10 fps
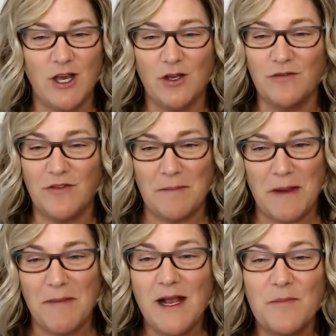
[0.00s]
I couldn't find
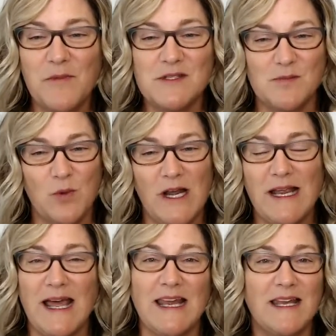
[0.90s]
my makeup this
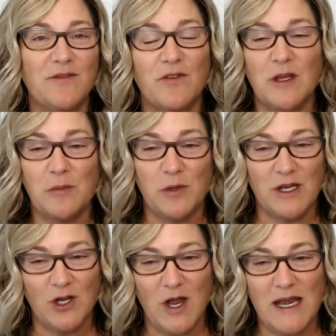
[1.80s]
morning, and I didn't feel like
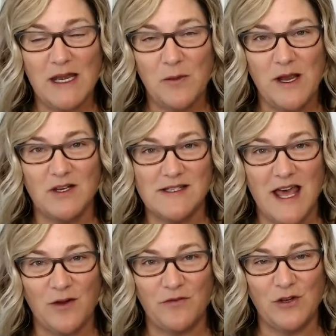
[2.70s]
putting it on anyway because
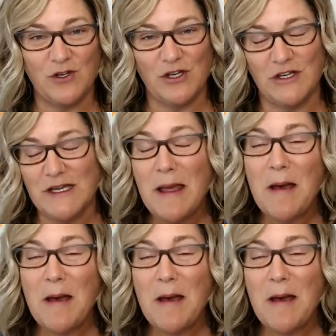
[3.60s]
I don't feel good.